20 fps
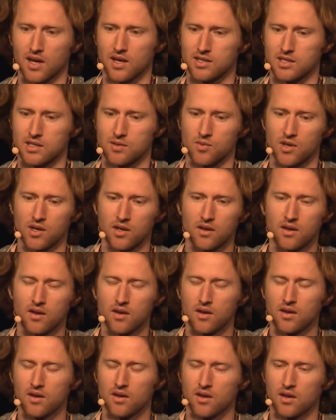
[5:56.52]
estimate
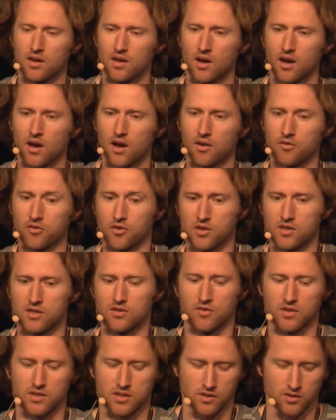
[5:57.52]
for these
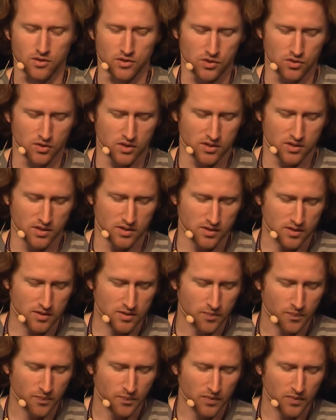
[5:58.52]
physical sources.